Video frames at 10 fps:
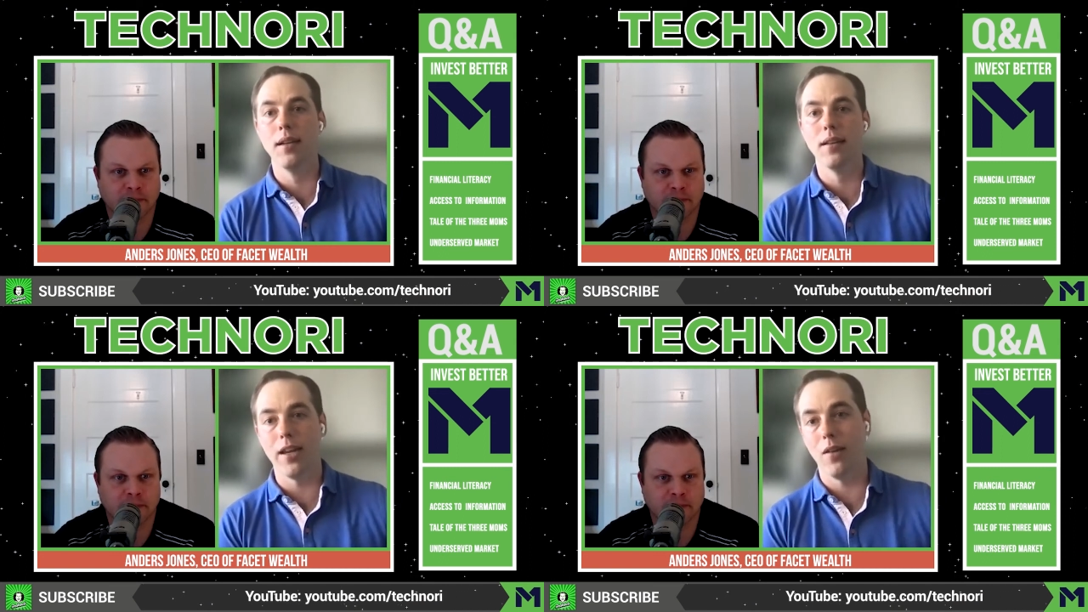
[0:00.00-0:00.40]

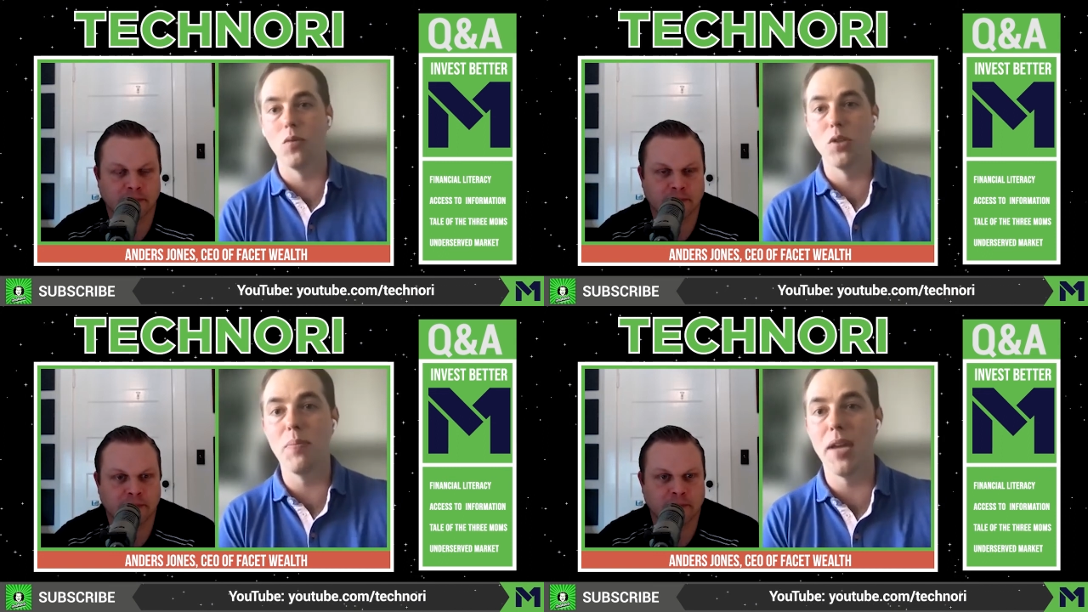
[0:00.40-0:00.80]
Speaker 1: Like,
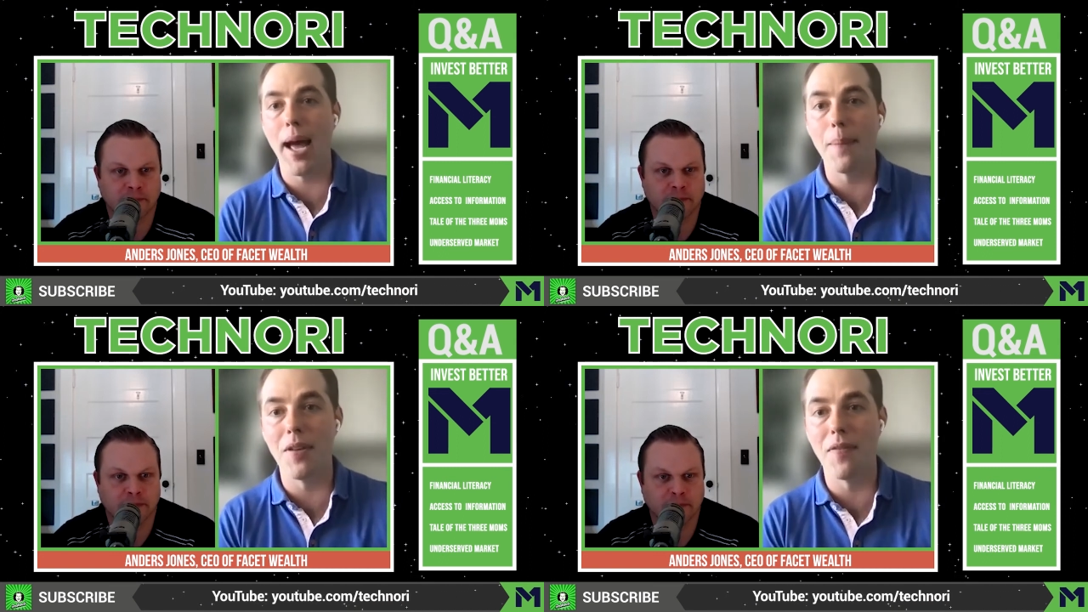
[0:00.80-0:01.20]
would you be
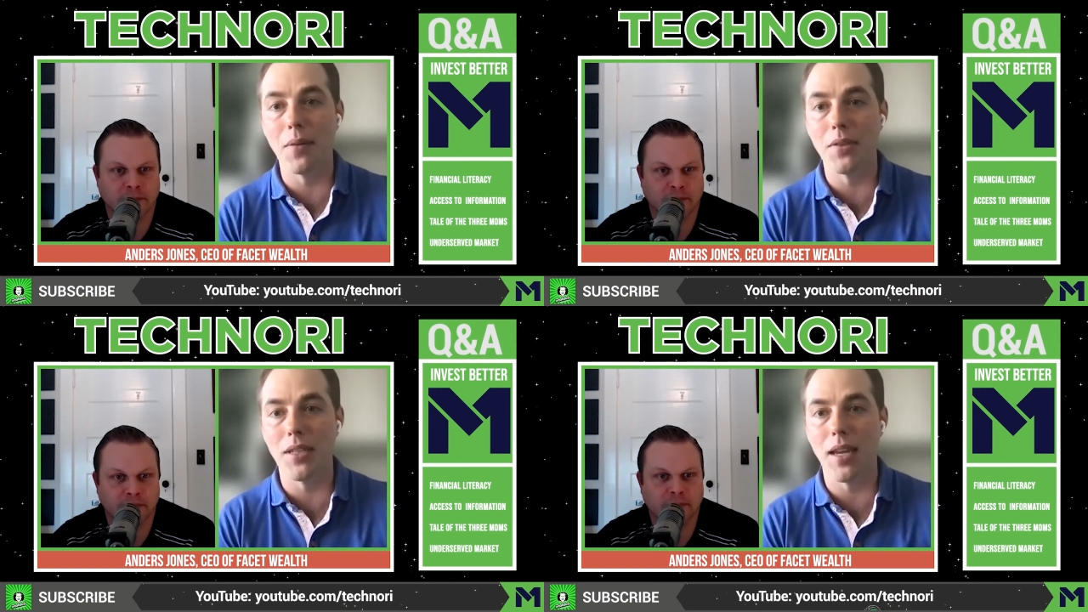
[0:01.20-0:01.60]
happy if
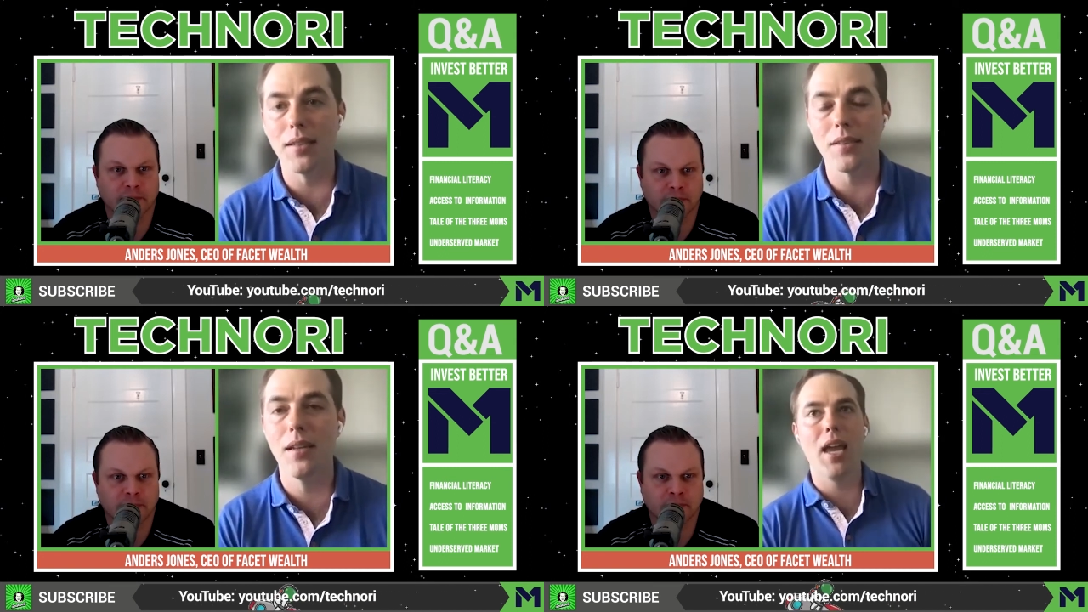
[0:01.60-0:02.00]
that was the
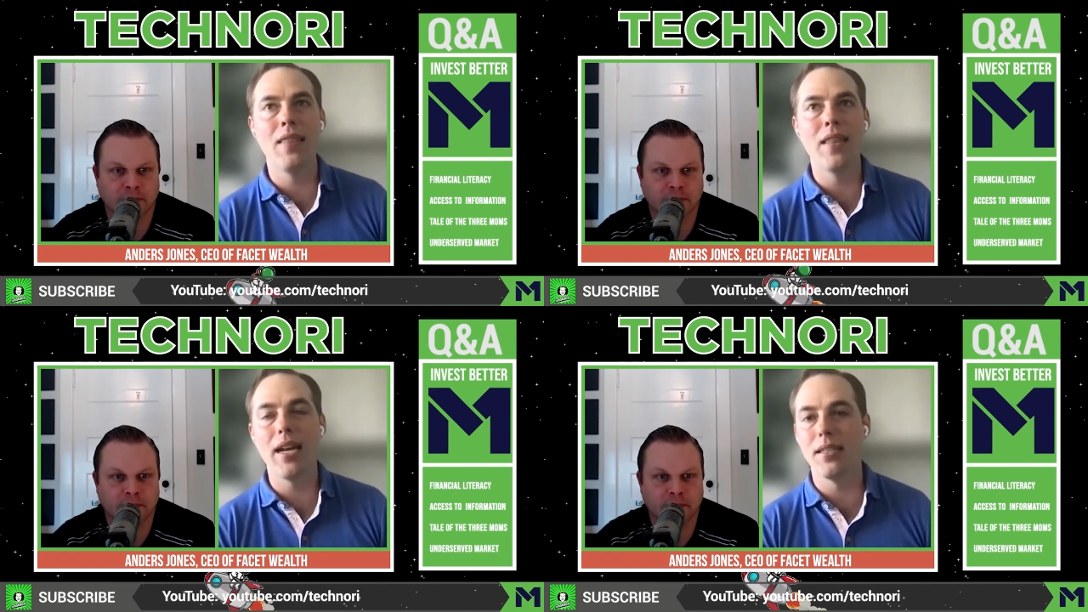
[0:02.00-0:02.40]
case?
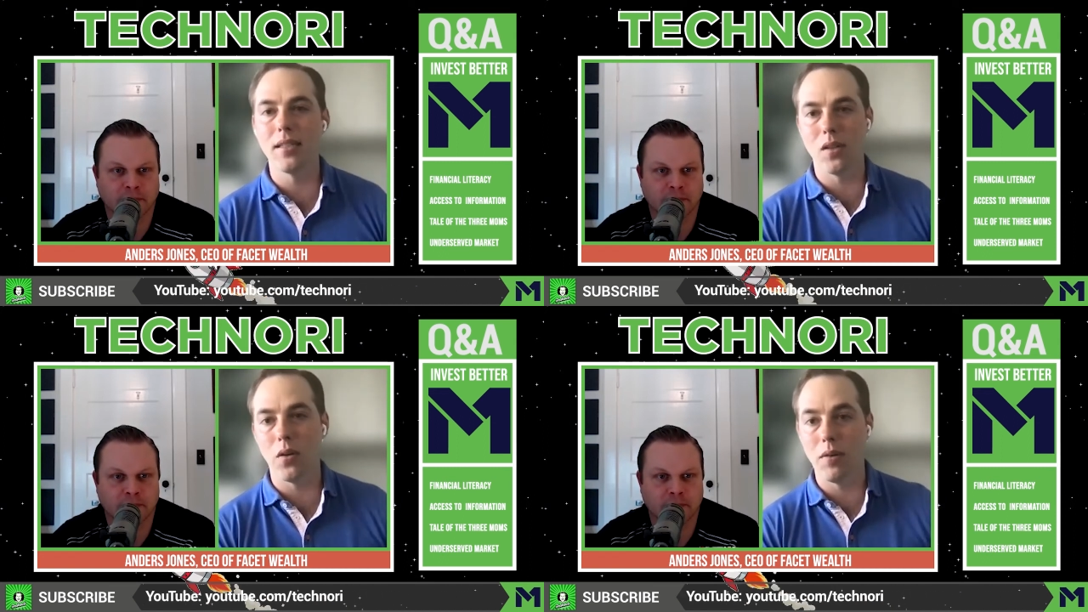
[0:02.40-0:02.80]
And then he
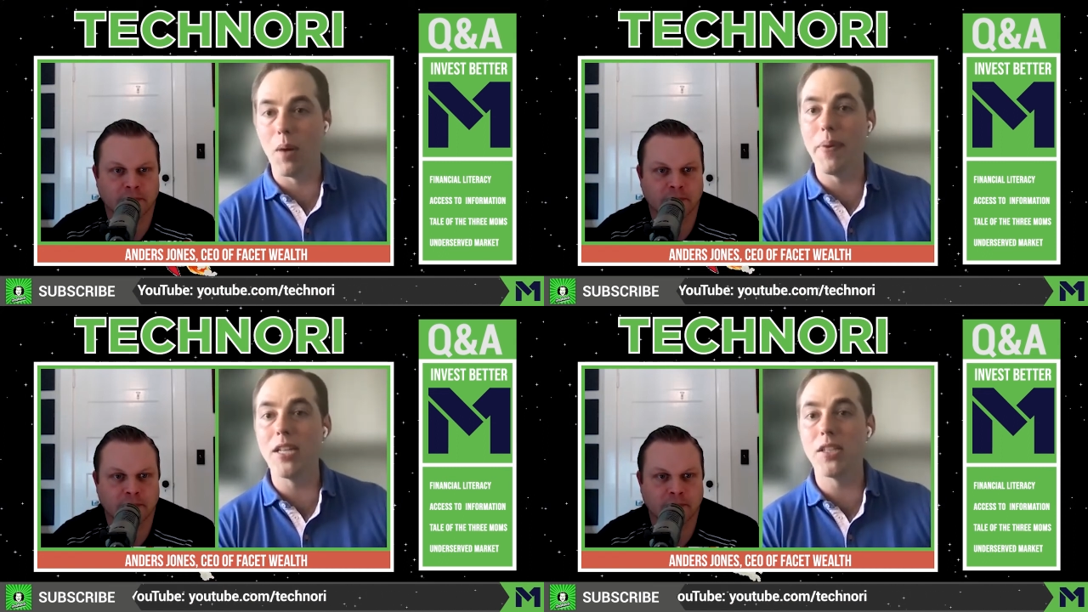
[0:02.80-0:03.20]
says, oh, you
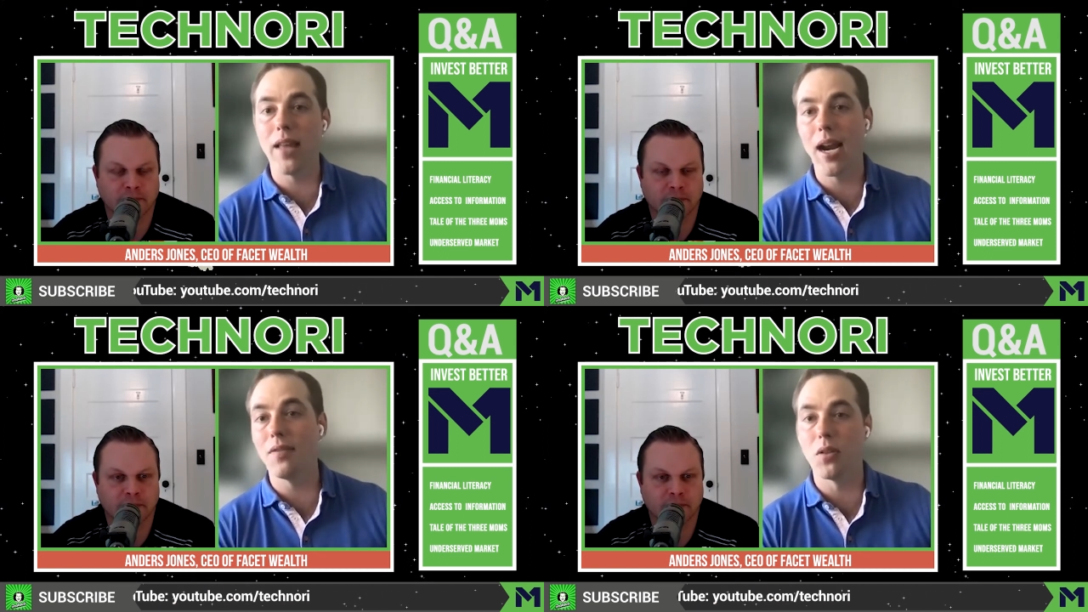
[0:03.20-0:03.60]
know, based on
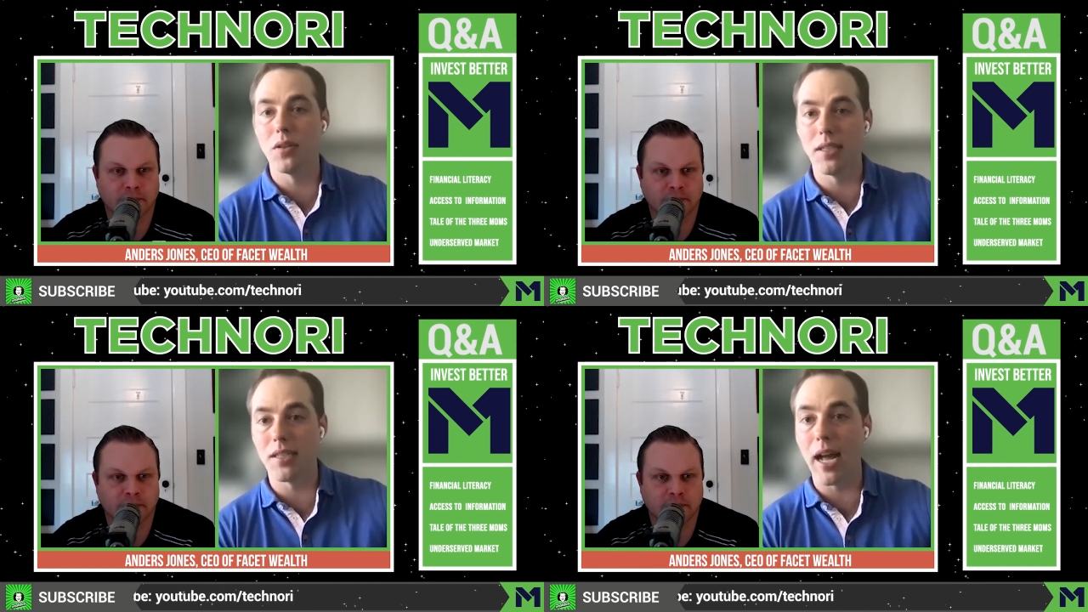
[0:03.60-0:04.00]
that, I've
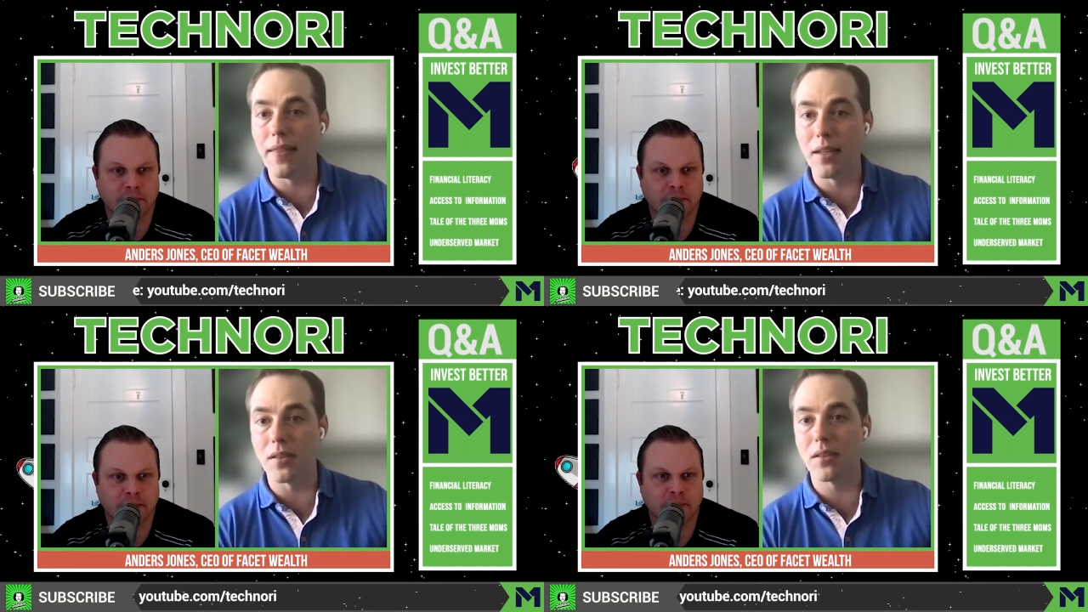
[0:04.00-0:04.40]
sort of
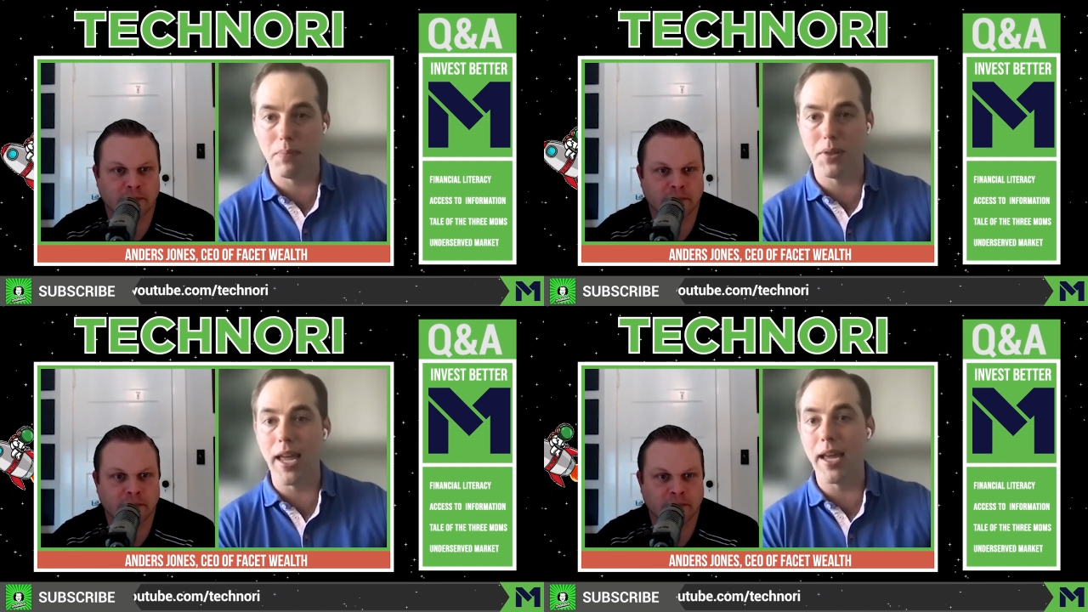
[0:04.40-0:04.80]
designed this
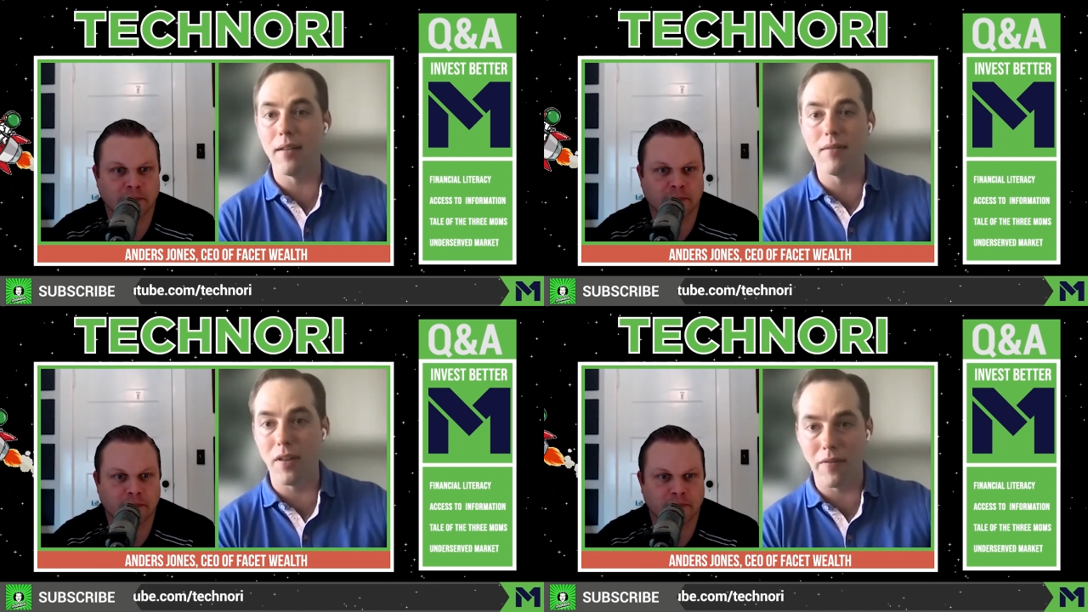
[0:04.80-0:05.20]
plan of